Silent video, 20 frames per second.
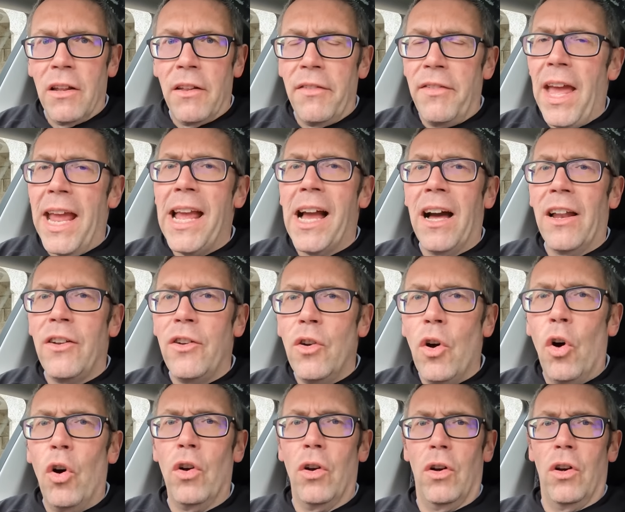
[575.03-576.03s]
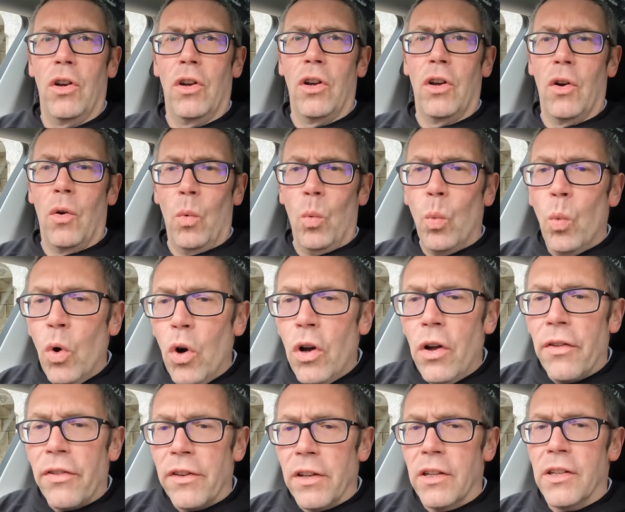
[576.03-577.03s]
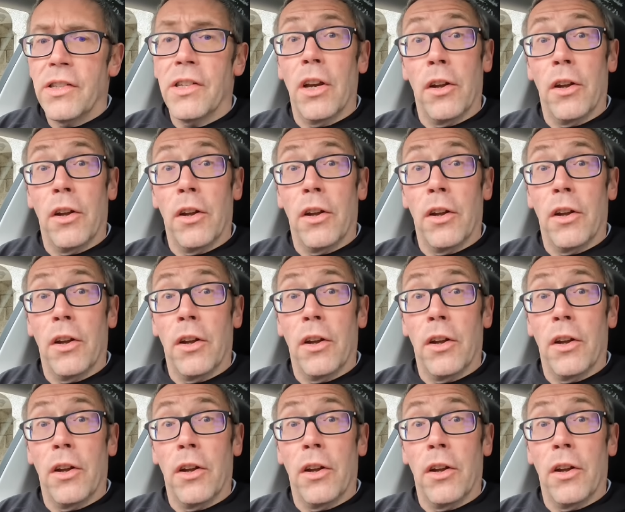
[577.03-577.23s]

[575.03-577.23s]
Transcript: they are not worthless.